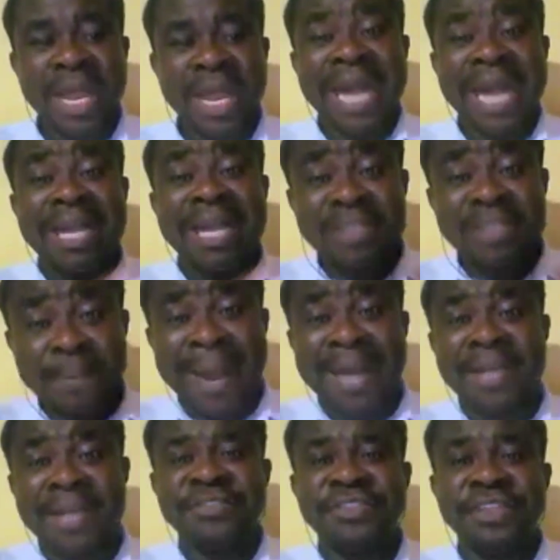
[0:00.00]
accounting
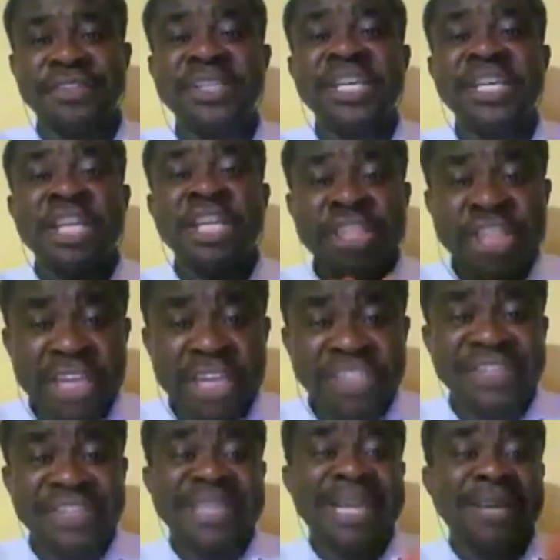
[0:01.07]
policies,
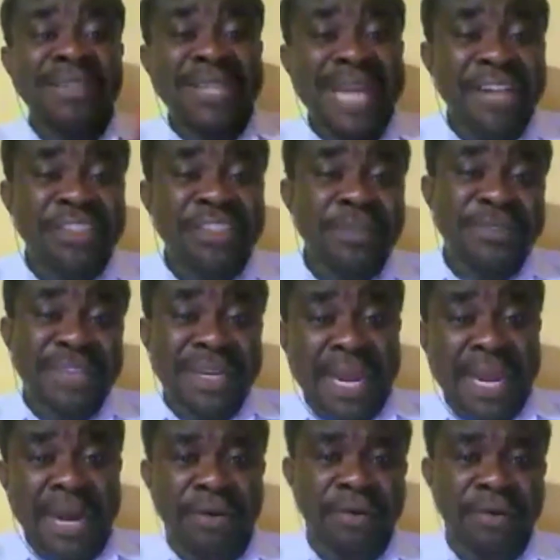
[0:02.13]
changes in accounting estimates and
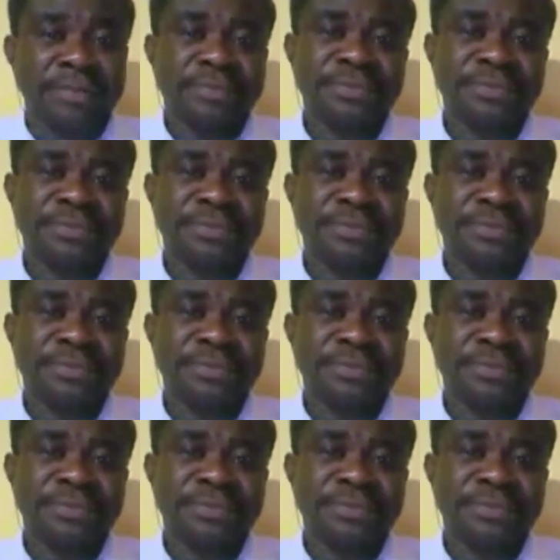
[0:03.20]
error.